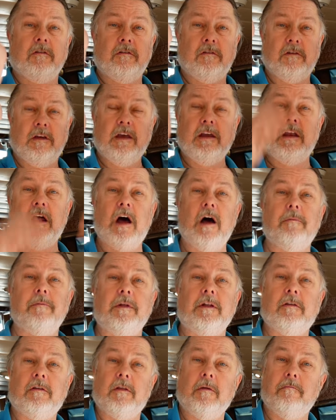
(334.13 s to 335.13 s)
skin up
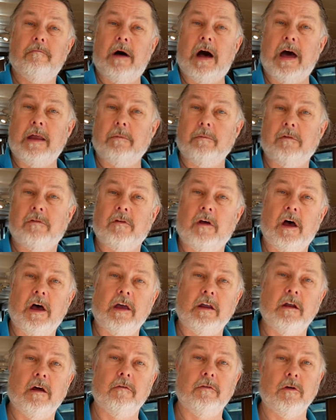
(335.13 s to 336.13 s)
into the bottom
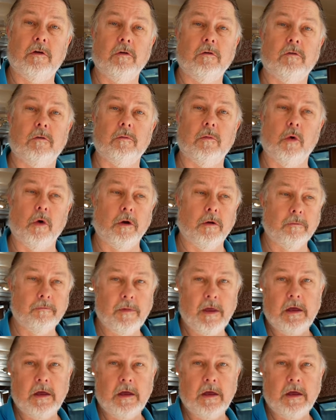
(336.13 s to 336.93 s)
side of the Coosa board.